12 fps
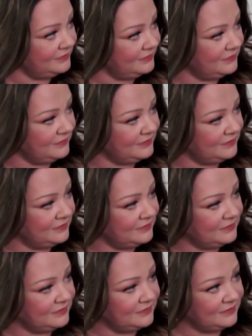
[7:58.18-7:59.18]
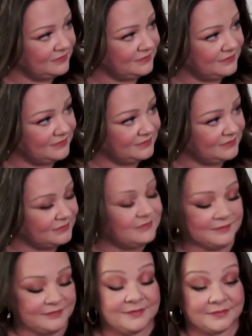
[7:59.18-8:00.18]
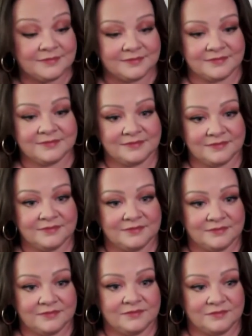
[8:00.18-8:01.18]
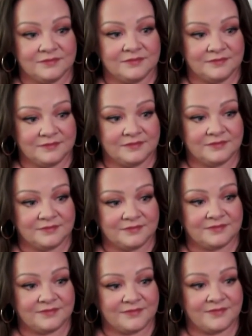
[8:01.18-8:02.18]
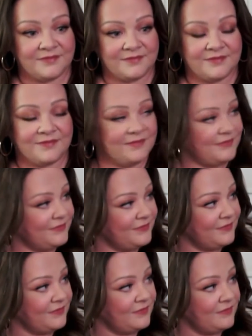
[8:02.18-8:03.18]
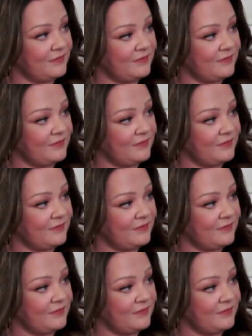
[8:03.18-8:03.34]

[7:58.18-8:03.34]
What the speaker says: The person shown says nothing.